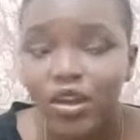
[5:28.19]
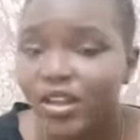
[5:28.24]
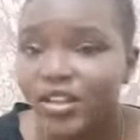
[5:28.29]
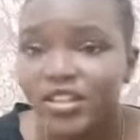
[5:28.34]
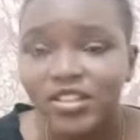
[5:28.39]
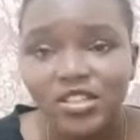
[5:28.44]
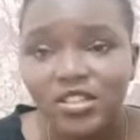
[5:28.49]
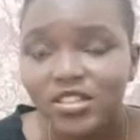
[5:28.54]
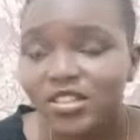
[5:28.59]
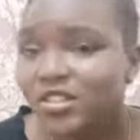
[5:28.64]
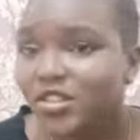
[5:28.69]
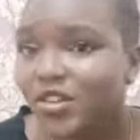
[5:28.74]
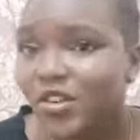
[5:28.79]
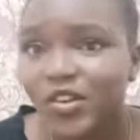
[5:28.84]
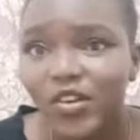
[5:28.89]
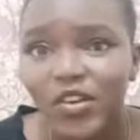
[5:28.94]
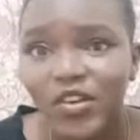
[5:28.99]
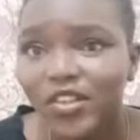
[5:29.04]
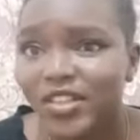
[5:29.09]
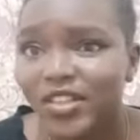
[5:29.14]
just
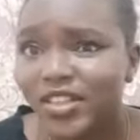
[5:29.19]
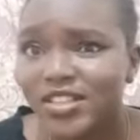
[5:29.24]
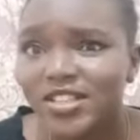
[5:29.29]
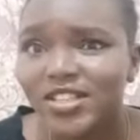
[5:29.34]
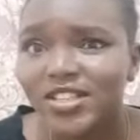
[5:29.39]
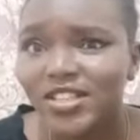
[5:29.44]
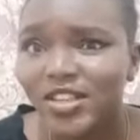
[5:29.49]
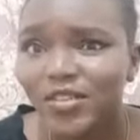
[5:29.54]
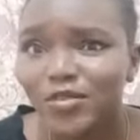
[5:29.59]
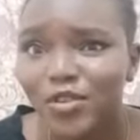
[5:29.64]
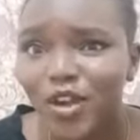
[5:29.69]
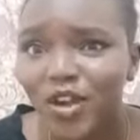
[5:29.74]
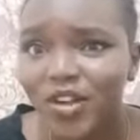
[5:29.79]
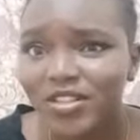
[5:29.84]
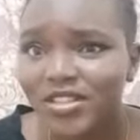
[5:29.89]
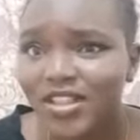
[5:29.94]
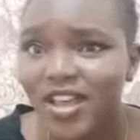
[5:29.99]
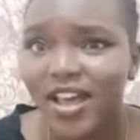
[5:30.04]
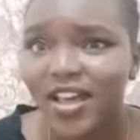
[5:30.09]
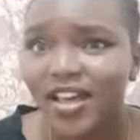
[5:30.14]
know this is a wrong
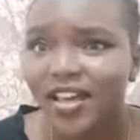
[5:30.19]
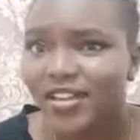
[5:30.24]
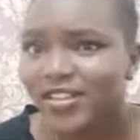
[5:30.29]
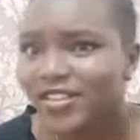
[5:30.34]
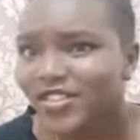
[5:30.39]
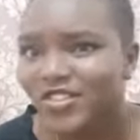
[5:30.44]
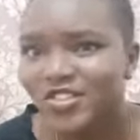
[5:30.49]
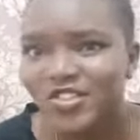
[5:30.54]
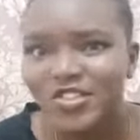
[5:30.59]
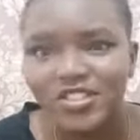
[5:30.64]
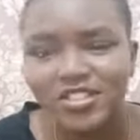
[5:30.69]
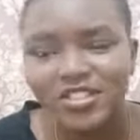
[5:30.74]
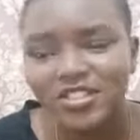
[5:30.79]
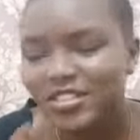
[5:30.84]
sign just